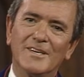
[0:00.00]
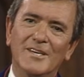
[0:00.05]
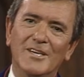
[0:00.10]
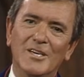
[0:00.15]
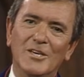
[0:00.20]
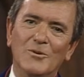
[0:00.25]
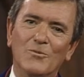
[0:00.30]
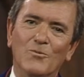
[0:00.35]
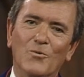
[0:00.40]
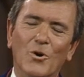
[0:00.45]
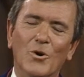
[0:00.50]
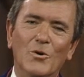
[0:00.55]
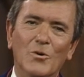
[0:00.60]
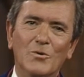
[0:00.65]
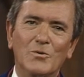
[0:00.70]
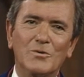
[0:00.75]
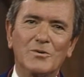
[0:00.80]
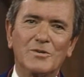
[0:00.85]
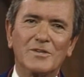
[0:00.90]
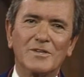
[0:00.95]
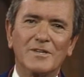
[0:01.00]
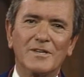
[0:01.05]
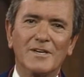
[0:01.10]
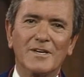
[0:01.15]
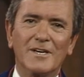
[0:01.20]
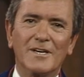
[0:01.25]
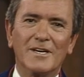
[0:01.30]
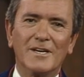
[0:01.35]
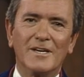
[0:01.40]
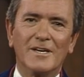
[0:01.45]
He won't
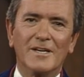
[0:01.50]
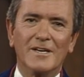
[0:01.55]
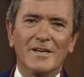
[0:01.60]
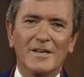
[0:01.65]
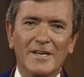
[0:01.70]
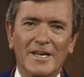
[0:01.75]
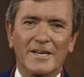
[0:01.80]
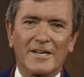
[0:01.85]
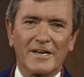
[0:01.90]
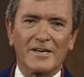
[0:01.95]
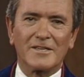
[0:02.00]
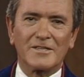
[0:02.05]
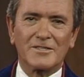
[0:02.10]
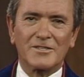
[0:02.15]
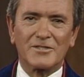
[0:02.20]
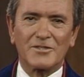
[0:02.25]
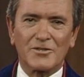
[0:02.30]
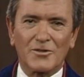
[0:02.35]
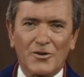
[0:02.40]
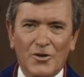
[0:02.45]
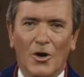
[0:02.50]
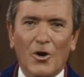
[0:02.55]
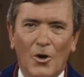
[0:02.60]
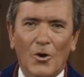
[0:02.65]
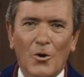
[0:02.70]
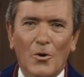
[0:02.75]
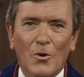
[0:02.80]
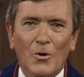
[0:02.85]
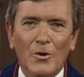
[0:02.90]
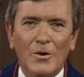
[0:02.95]
let us
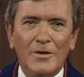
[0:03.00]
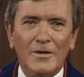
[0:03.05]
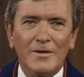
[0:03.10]
go.